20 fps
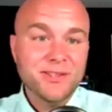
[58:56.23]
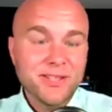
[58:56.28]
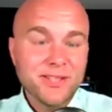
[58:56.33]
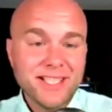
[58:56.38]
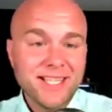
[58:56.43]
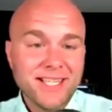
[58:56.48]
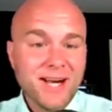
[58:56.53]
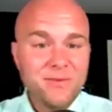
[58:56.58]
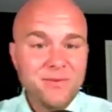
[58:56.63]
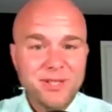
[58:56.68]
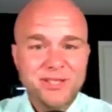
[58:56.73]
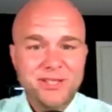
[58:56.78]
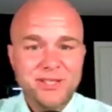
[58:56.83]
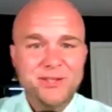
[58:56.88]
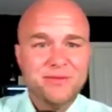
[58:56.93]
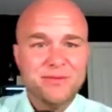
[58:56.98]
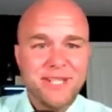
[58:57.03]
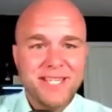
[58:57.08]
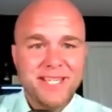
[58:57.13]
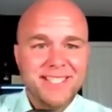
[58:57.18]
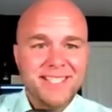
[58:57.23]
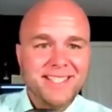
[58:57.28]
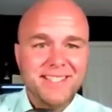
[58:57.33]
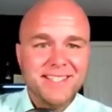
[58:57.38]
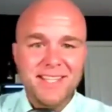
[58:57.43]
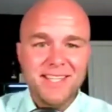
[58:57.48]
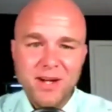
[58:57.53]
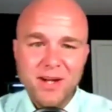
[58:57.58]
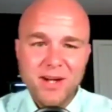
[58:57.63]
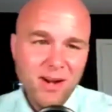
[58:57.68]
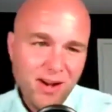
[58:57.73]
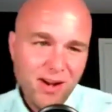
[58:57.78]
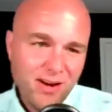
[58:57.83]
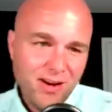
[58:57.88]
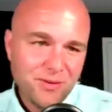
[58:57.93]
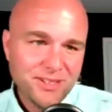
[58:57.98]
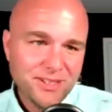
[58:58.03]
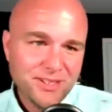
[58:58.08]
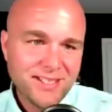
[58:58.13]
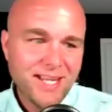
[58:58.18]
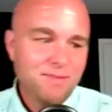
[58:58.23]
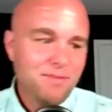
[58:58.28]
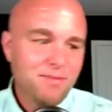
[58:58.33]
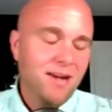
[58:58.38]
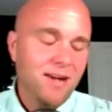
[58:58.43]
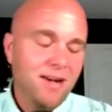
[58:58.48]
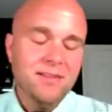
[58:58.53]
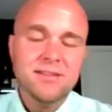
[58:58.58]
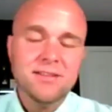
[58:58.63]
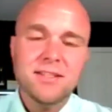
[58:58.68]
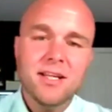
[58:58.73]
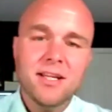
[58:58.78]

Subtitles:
looking at what you're reading, like, oh, what's that about?